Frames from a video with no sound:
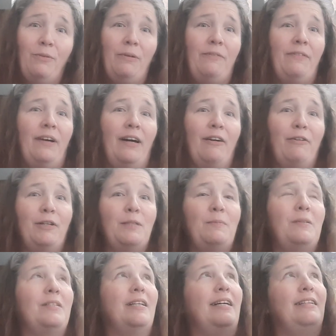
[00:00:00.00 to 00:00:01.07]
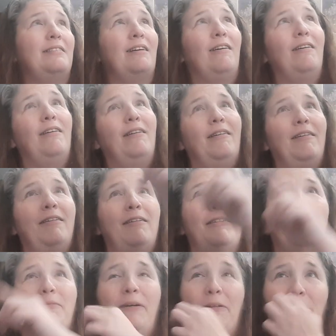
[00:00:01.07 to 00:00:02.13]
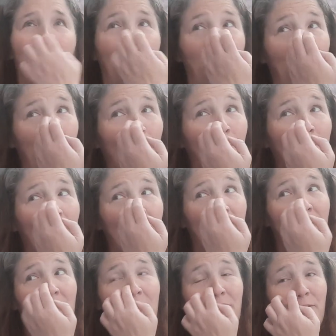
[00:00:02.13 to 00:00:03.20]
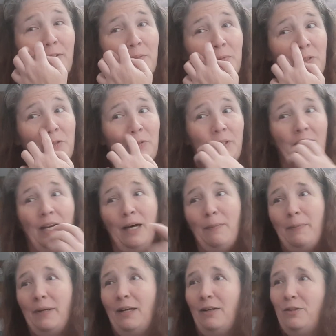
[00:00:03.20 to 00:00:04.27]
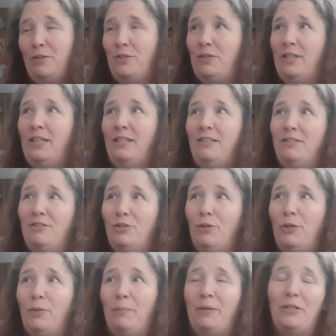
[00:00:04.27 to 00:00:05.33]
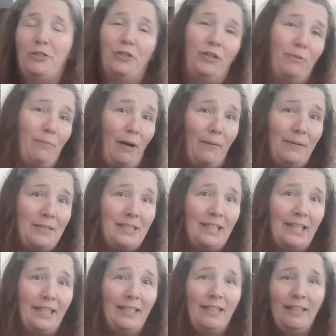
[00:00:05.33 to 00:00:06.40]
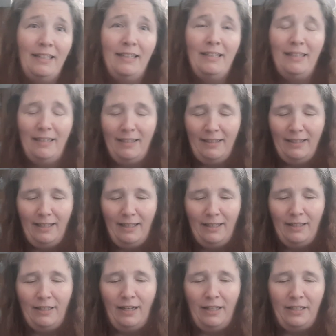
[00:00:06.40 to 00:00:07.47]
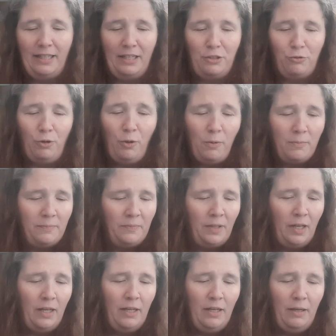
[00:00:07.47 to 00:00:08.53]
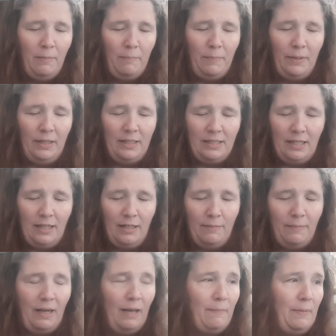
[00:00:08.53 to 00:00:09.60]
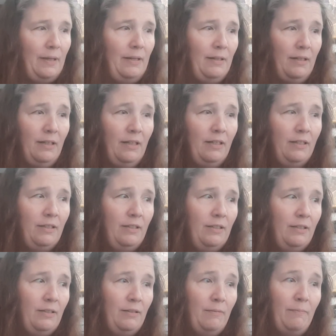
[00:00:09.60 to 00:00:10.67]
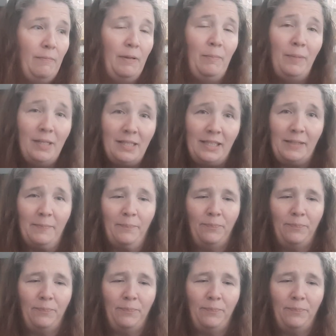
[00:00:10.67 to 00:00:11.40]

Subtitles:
We've got Christmas lights all around the room. We've got the Christmas tree up, and I'll show you a picture. You've probably seen it on the intro. But I've been busy.